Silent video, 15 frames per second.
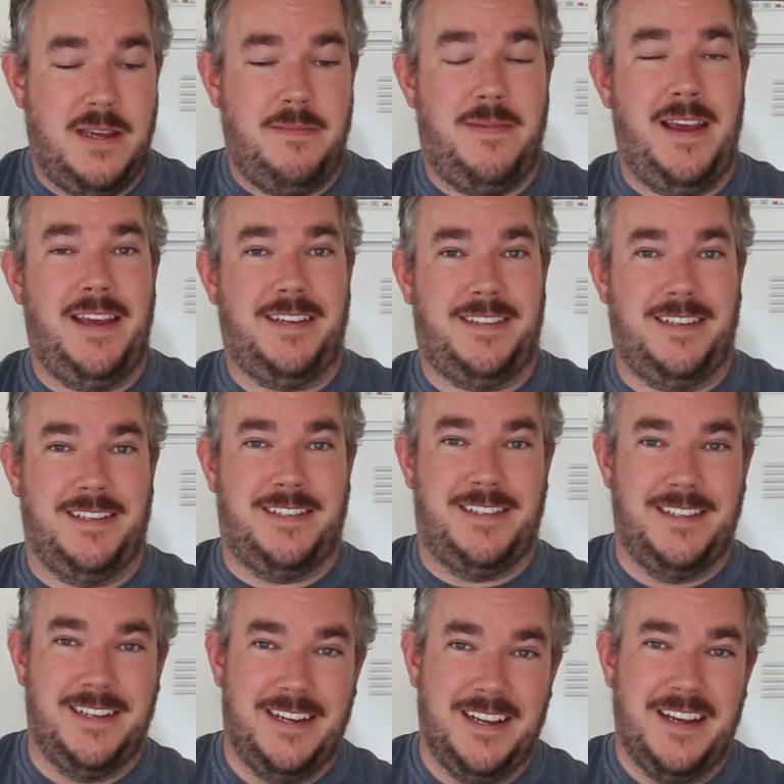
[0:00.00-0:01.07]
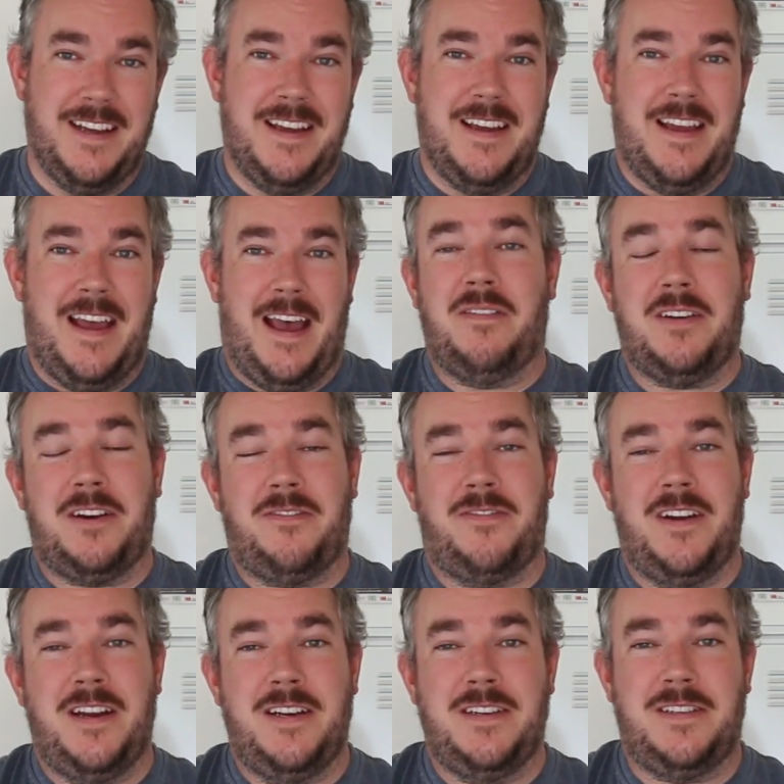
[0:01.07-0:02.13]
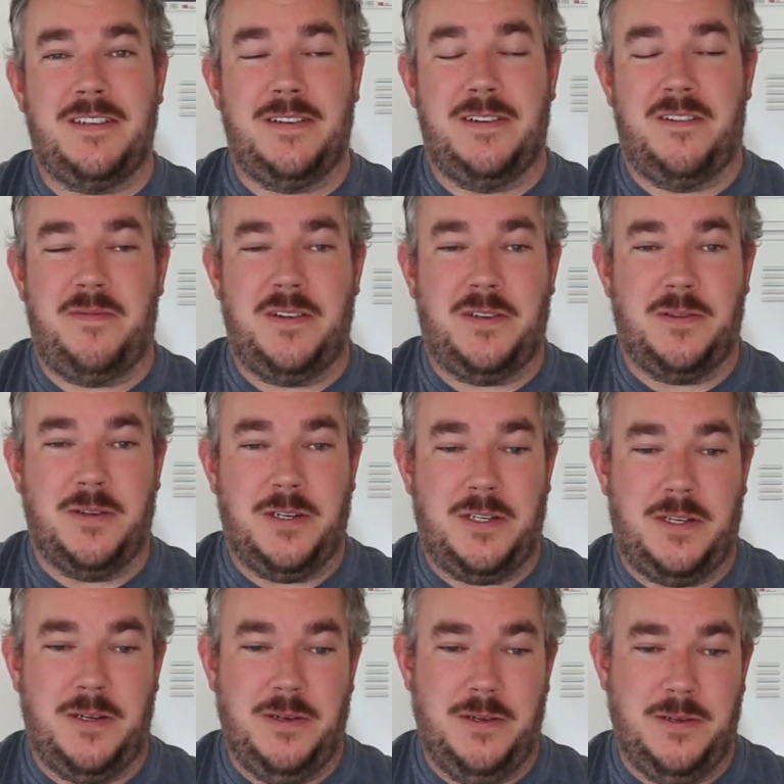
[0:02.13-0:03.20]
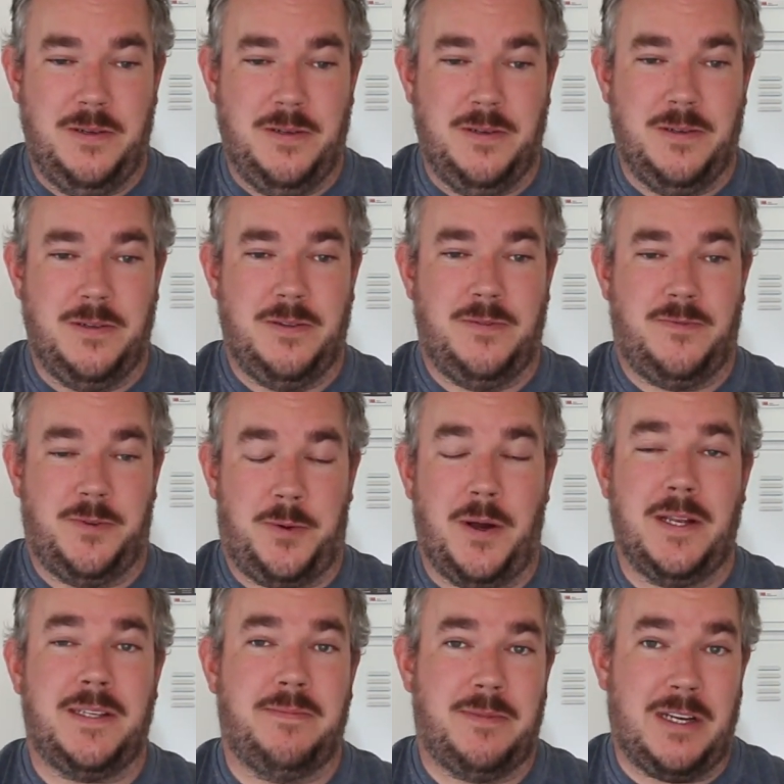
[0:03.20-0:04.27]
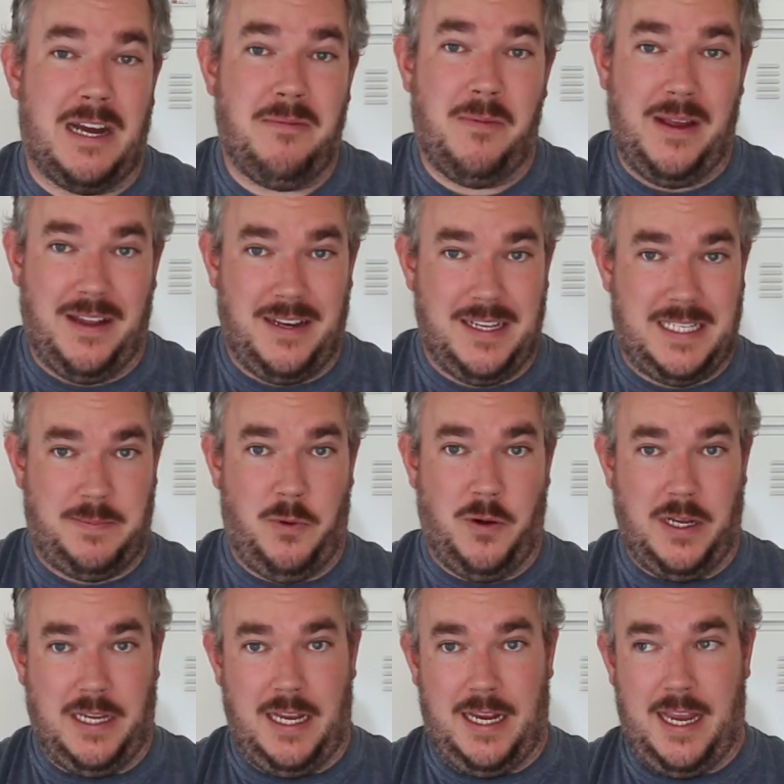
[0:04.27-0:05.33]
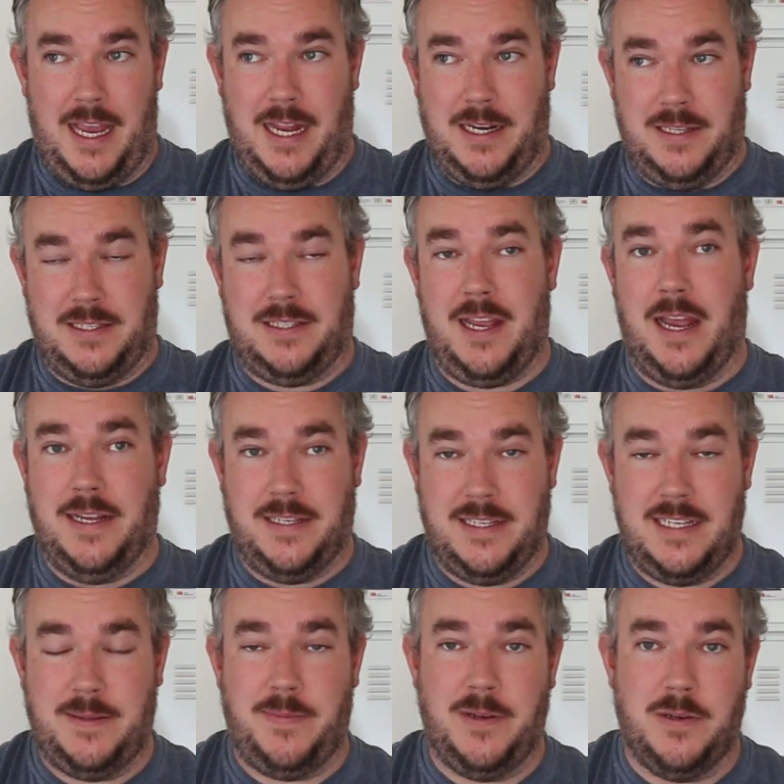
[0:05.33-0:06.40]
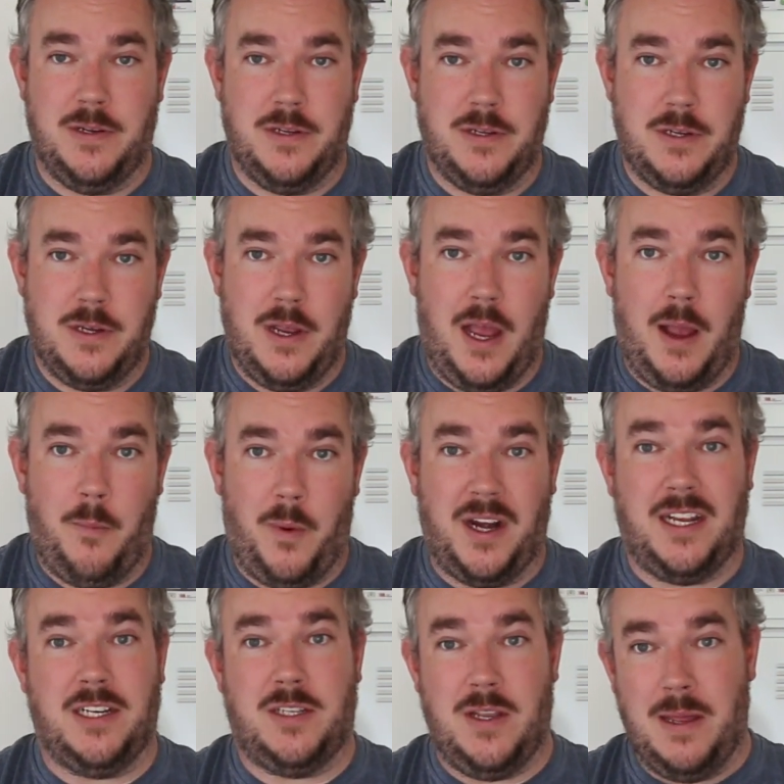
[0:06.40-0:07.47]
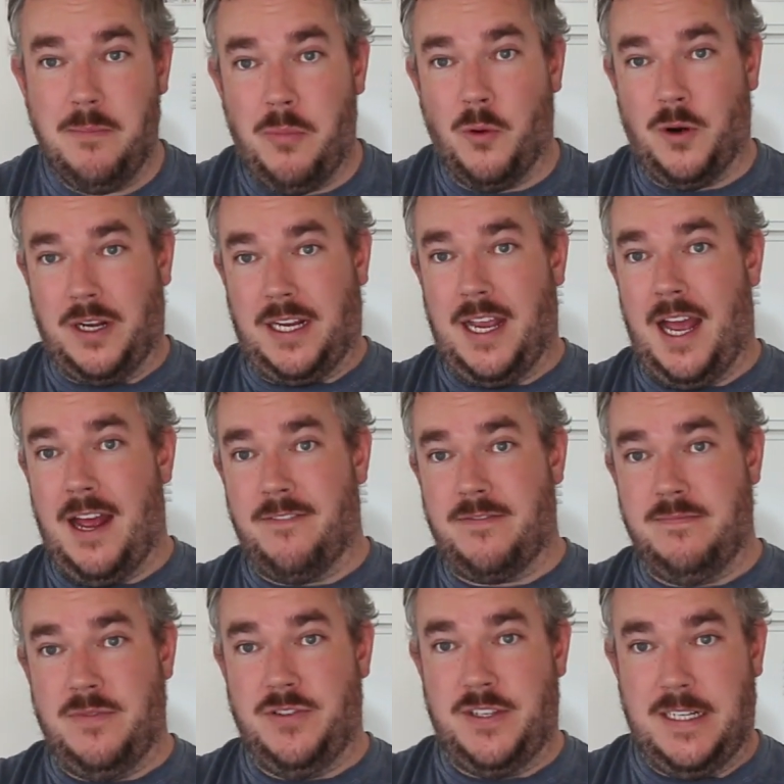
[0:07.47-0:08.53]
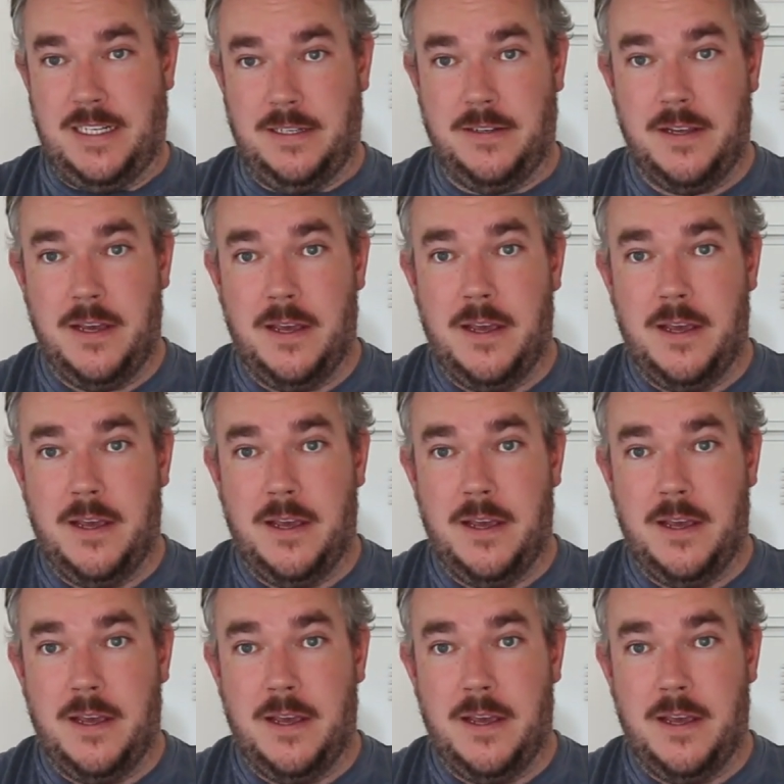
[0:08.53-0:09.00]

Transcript: me a message. I've got a friend who I've been talking to for quite some time about exporting a car to the States, and he's been wanting to import a car from New Zealand.